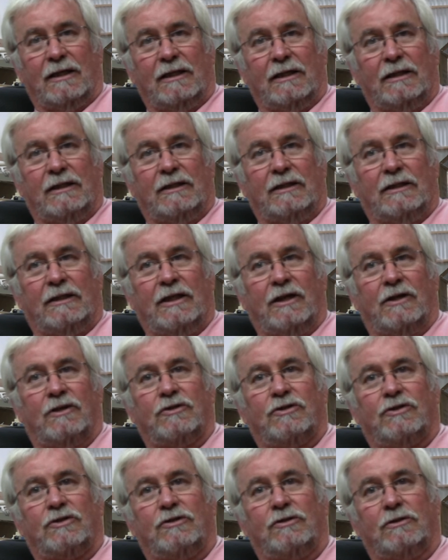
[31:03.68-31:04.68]

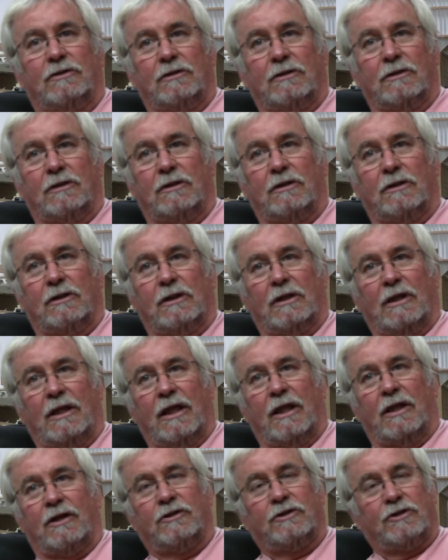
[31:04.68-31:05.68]
there's
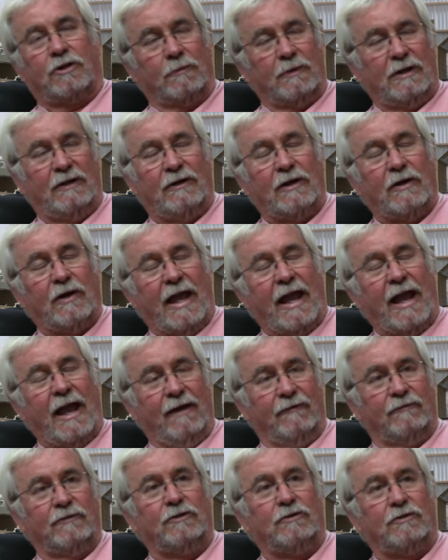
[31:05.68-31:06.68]
so many
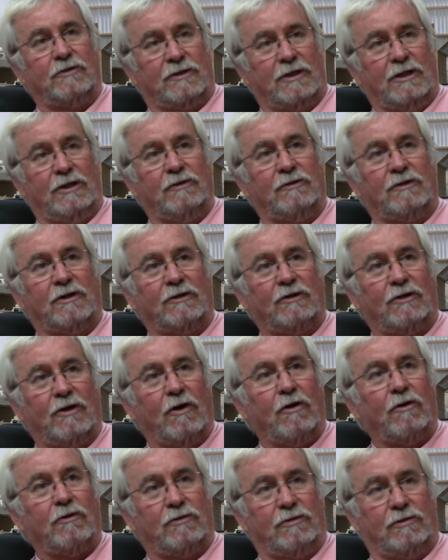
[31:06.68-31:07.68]
avenues that you can
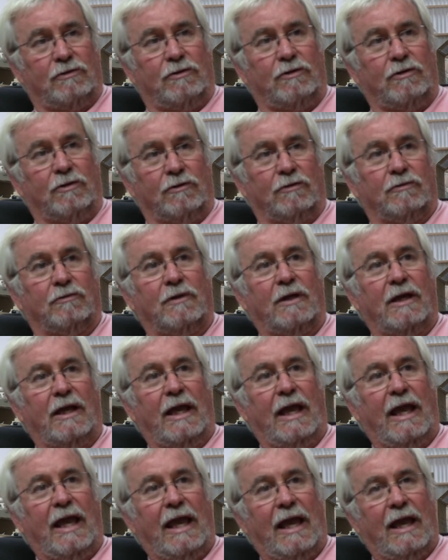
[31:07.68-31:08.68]
go to.
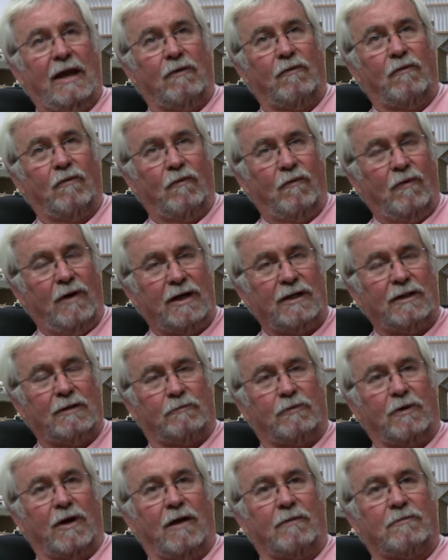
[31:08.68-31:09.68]
One of the
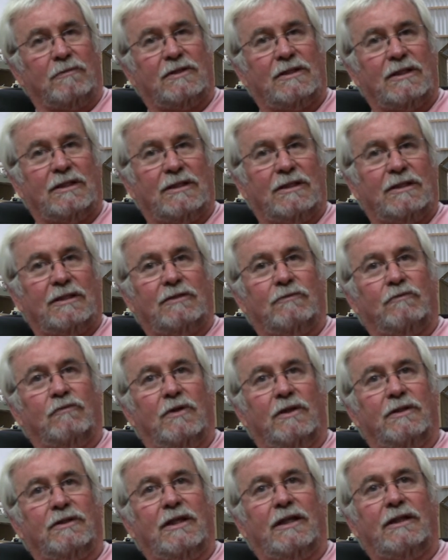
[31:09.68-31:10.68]
problems is
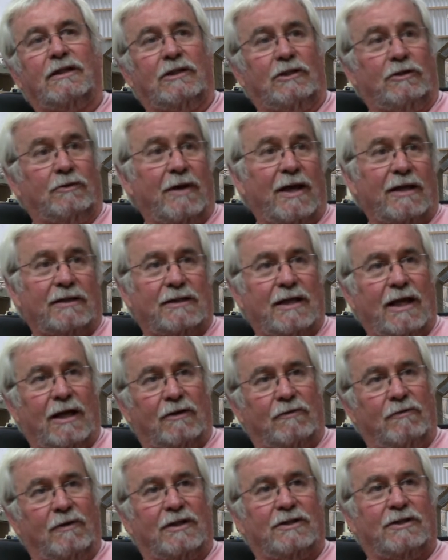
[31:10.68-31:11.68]
well, then you ask
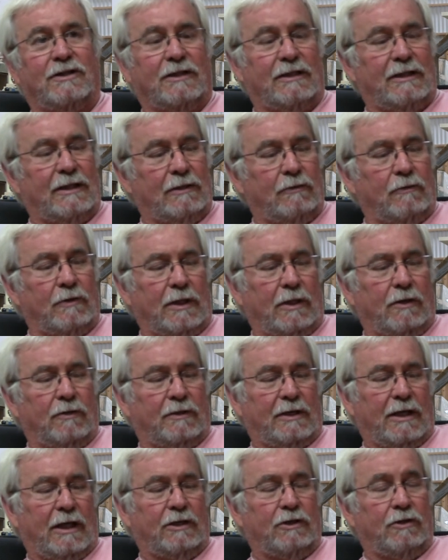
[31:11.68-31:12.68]
that question, and then, well,
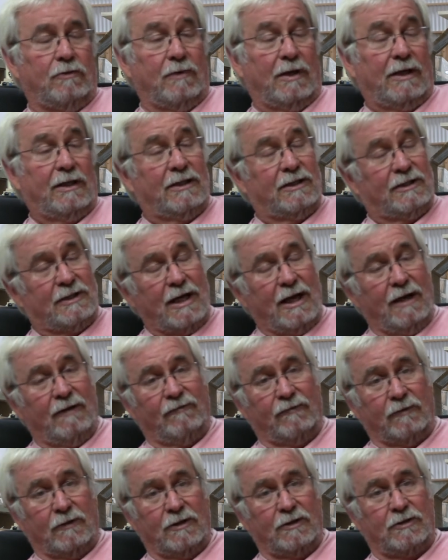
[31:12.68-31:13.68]
okay, do you want to
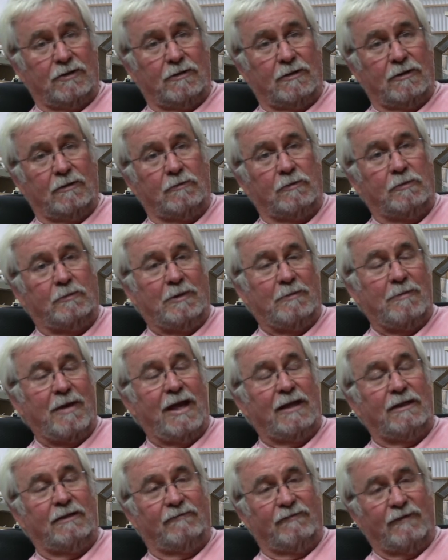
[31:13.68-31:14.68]
design furniture that will be
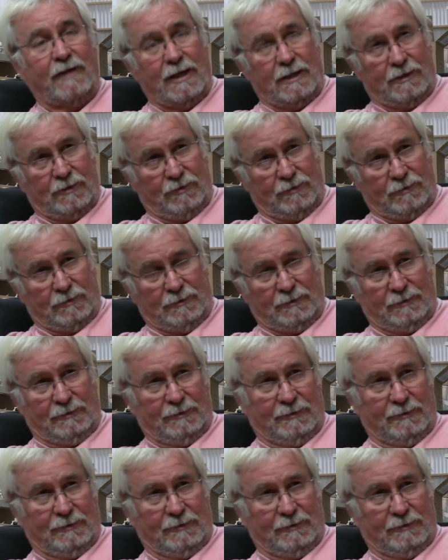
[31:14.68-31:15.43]
manufactured?